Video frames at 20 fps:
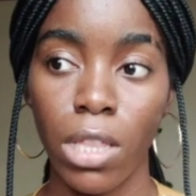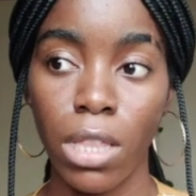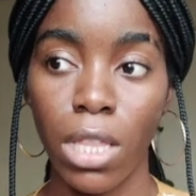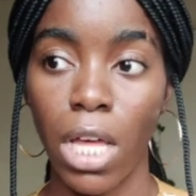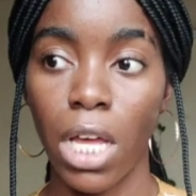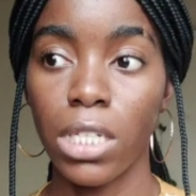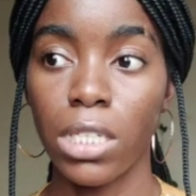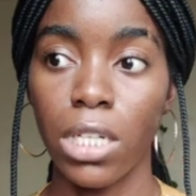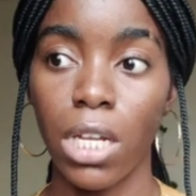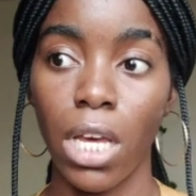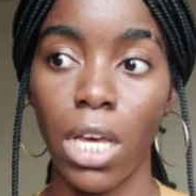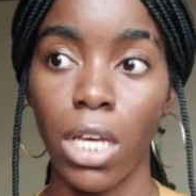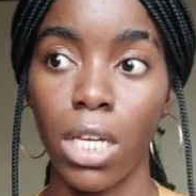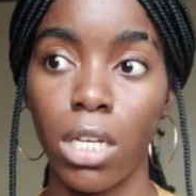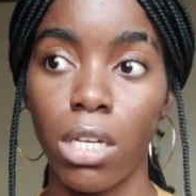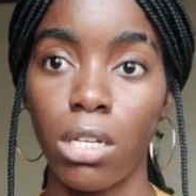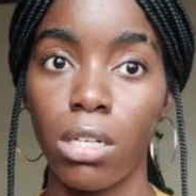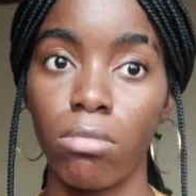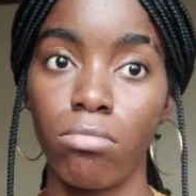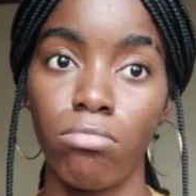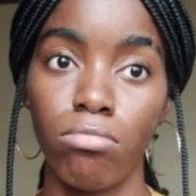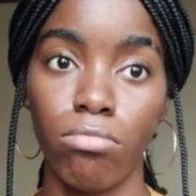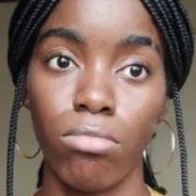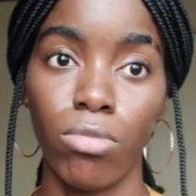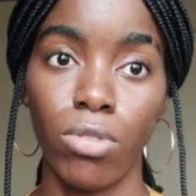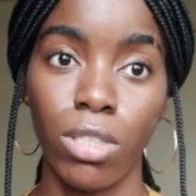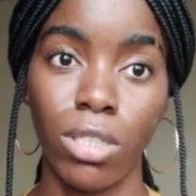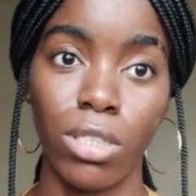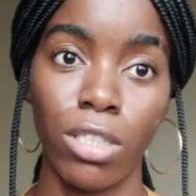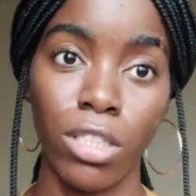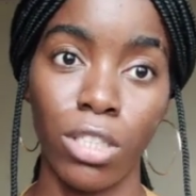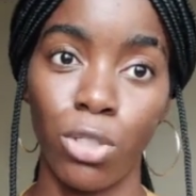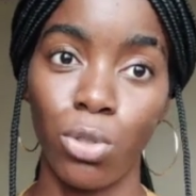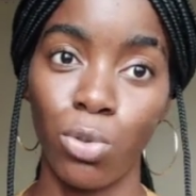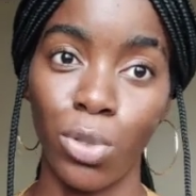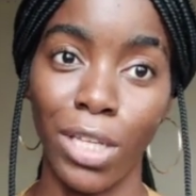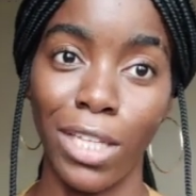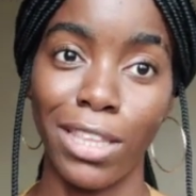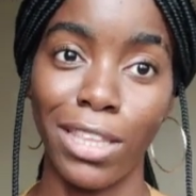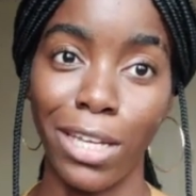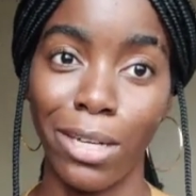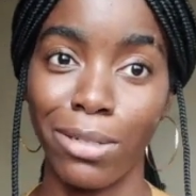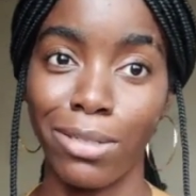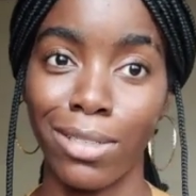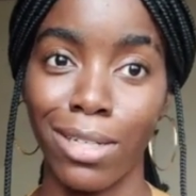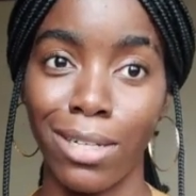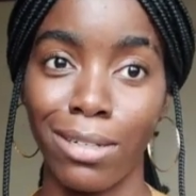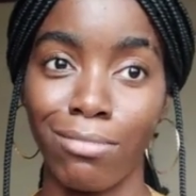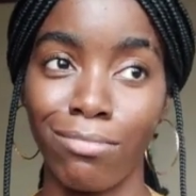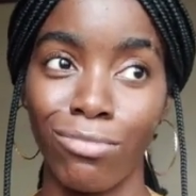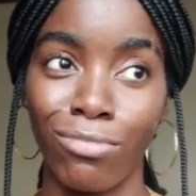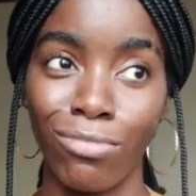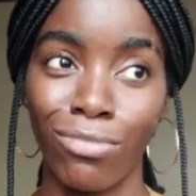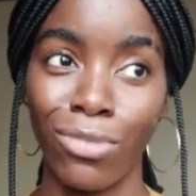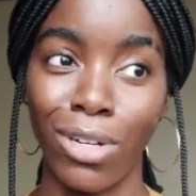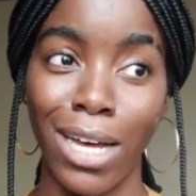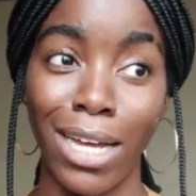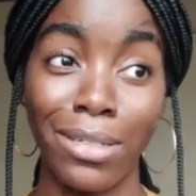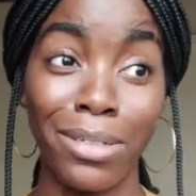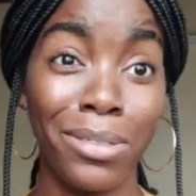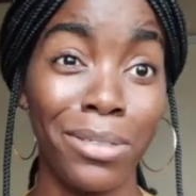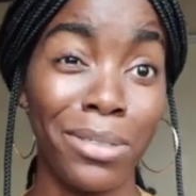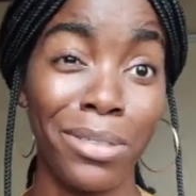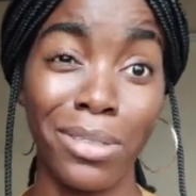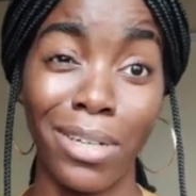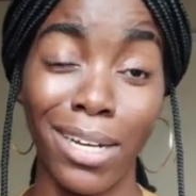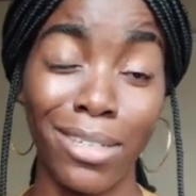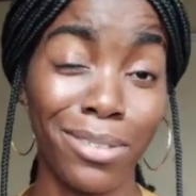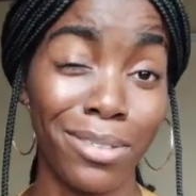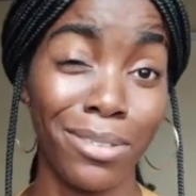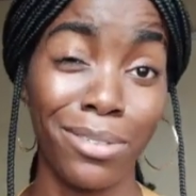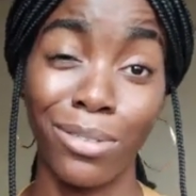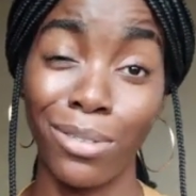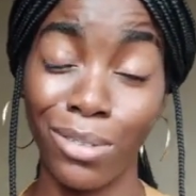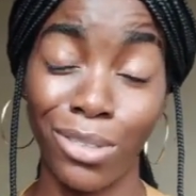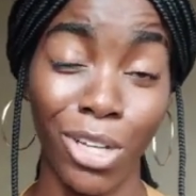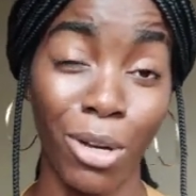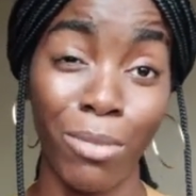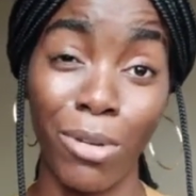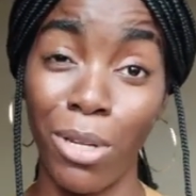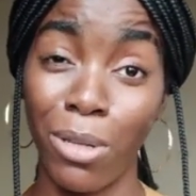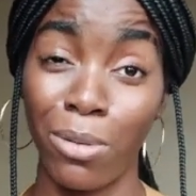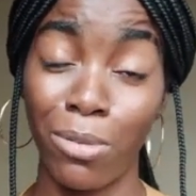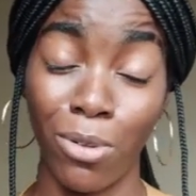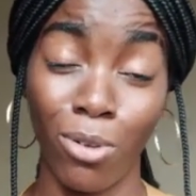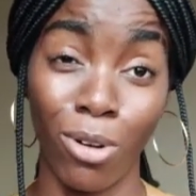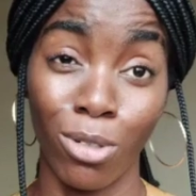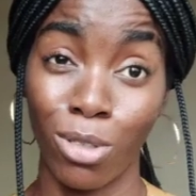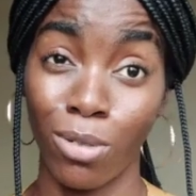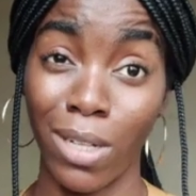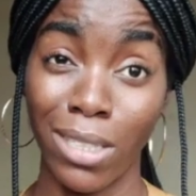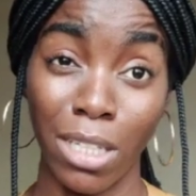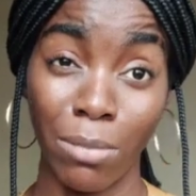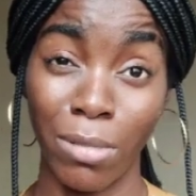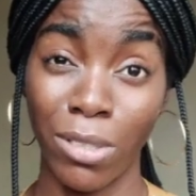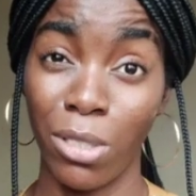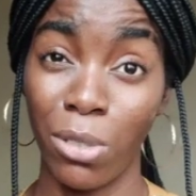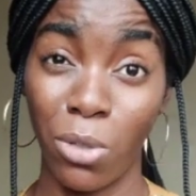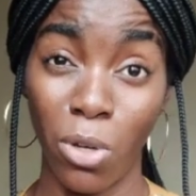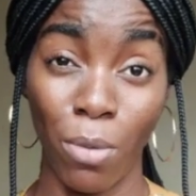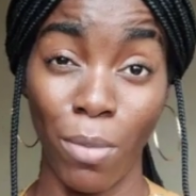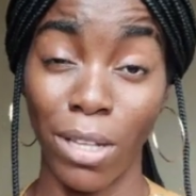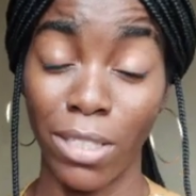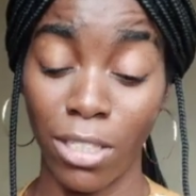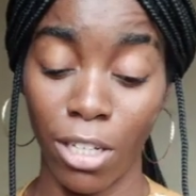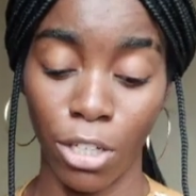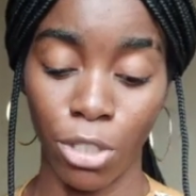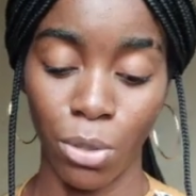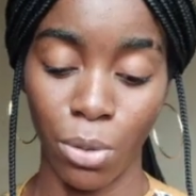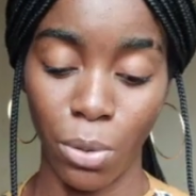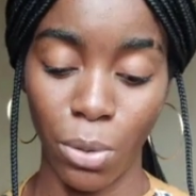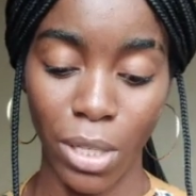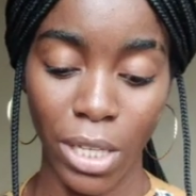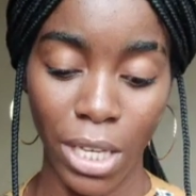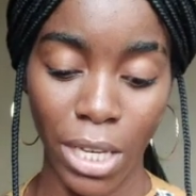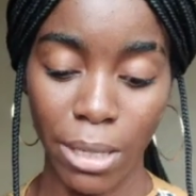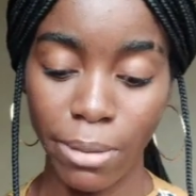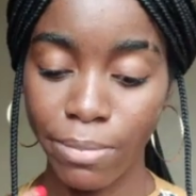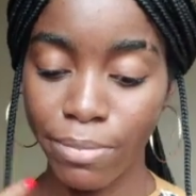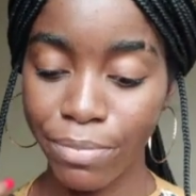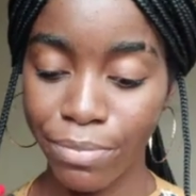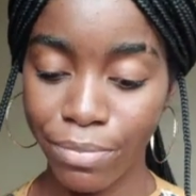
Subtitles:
That's like 6,000 to 8,000. I don't know. Tell me the cost of attachments in the comment section, okay?